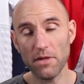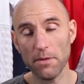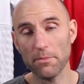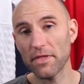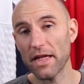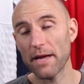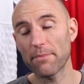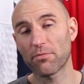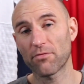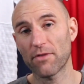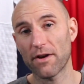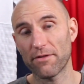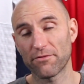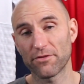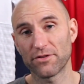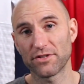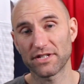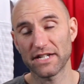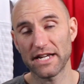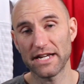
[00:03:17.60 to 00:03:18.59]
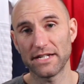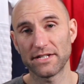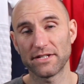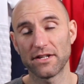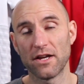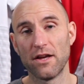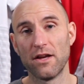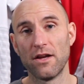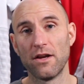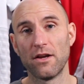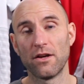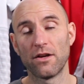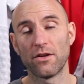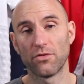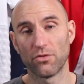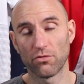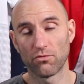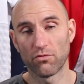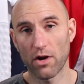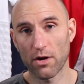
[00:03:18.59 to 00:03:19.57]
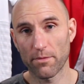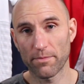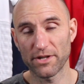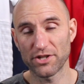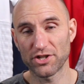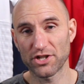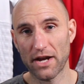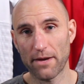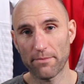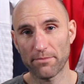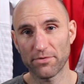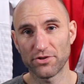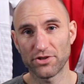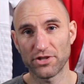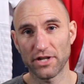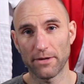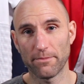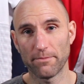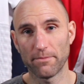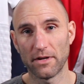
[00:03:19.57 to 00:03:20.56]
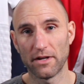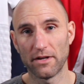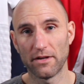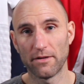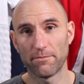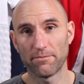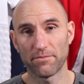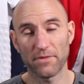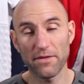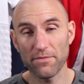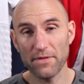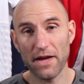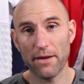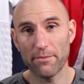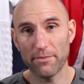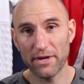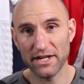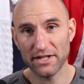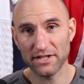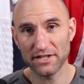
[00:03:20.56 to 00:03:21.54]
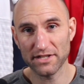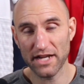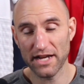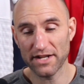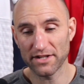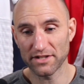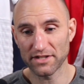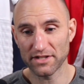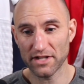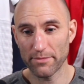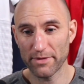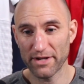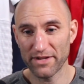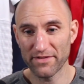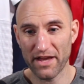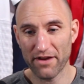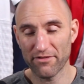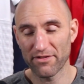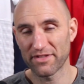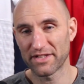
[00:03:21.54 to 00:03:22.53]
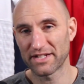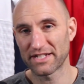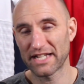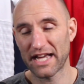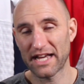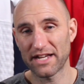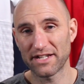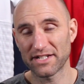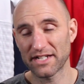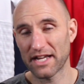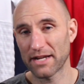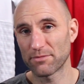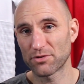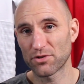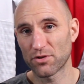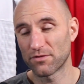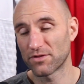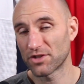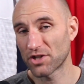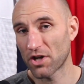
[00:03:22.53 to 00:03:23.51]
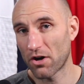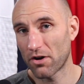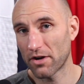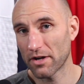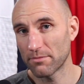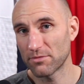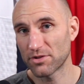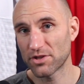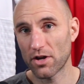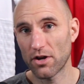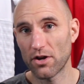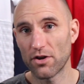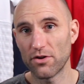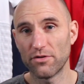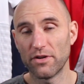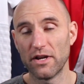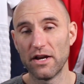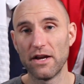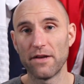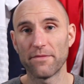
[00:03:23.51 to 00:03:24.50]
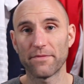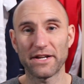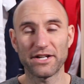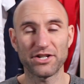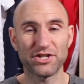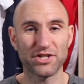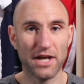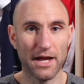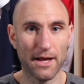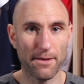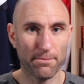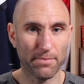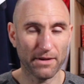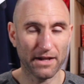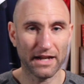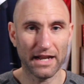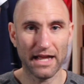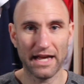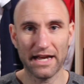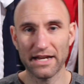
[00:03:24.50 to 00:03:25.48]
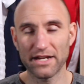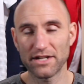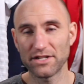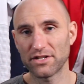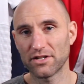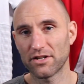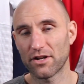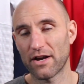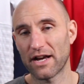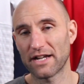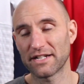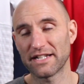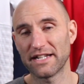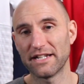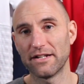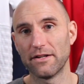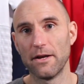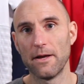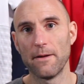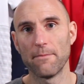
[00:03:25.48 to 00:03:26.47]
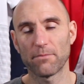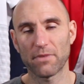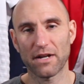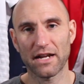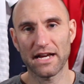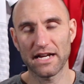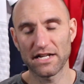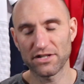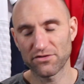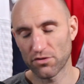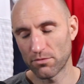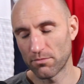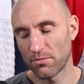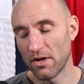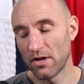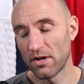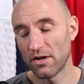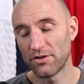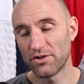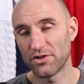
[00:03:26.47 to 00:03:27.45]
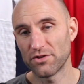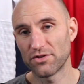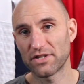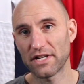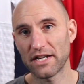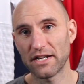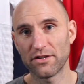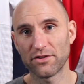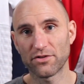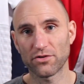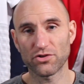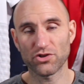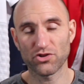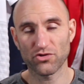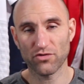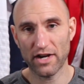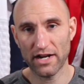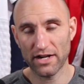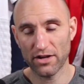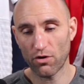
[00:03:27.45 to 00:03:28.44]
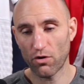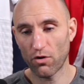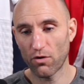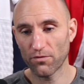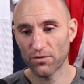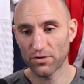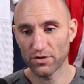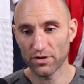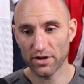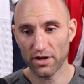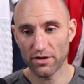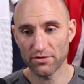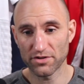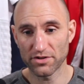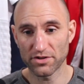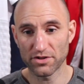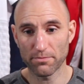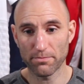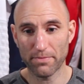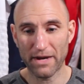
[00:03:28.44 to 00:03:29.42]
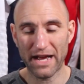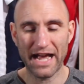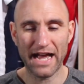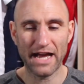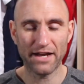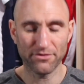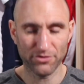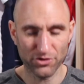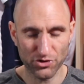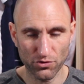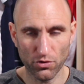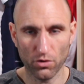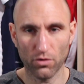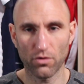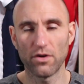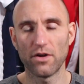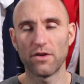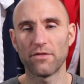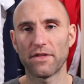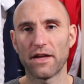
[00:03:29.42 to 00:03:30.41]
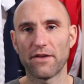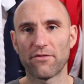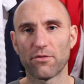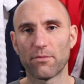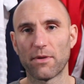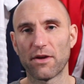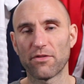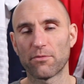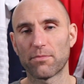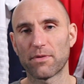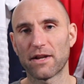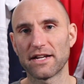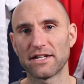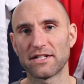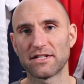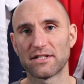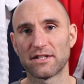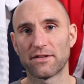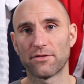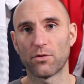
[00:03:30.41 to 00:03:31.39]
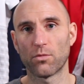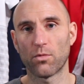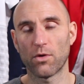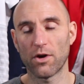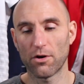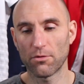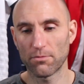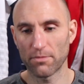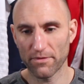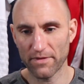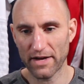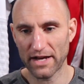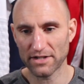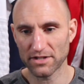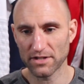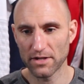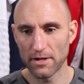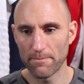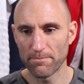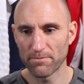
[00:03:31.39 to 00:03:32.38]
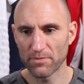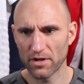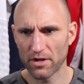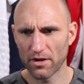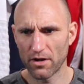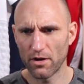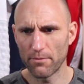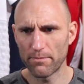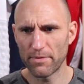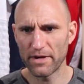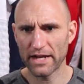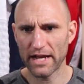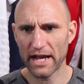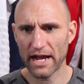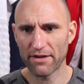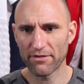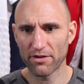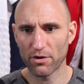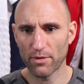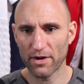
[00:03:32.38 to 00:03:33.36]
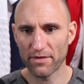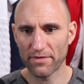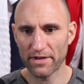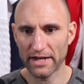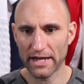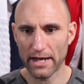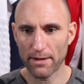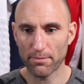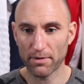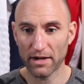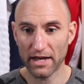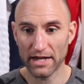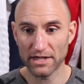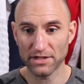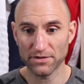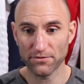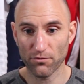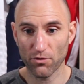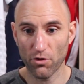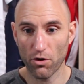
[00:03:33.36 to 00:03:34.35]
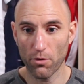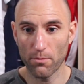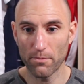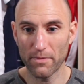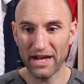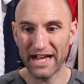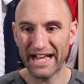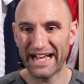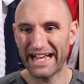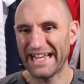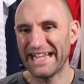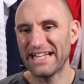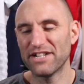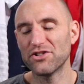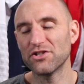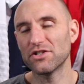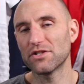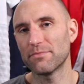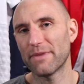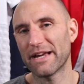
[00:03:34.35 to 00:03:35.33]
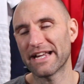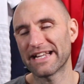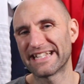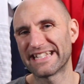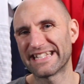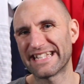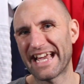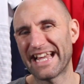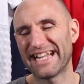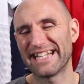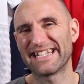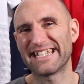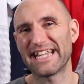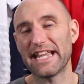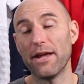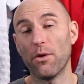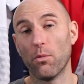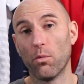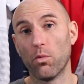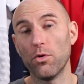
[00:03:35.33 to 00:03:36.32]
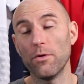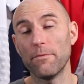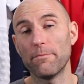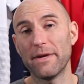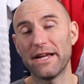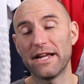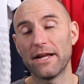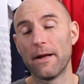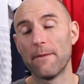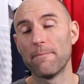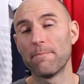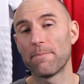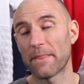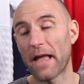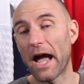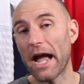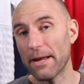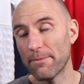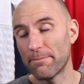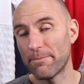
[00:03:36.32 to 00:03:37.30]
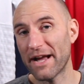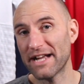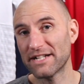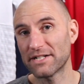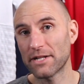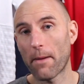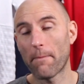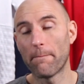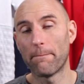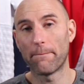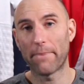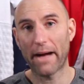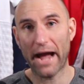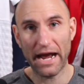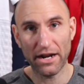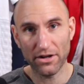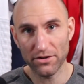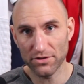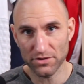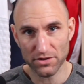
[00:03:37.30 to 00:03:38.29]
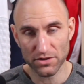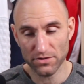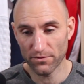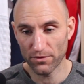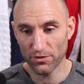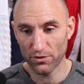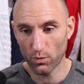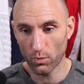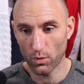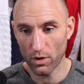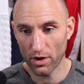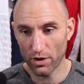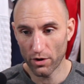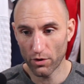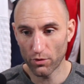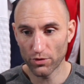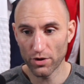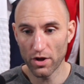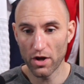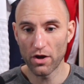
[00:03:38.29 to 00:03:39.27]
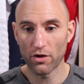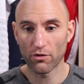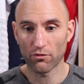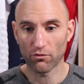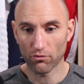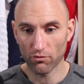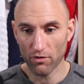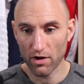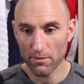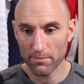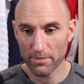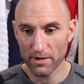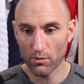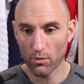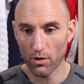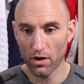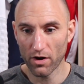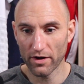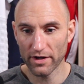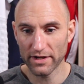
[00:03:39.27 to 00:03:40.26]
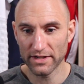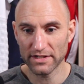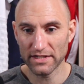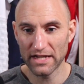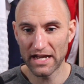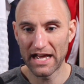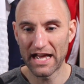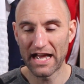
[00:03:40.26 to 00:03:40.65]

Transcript: but their preference is the Rugby Championship. And that makes sense. I mean, they're in the same sort of time zone. They share players, you know, as in players from New Zealand, Australia often go to Japan. Sure, they're from other places in the world, but that's, you know, a big area where they get players from. It just makes sense. It would be a better balance for the world rugby-wise.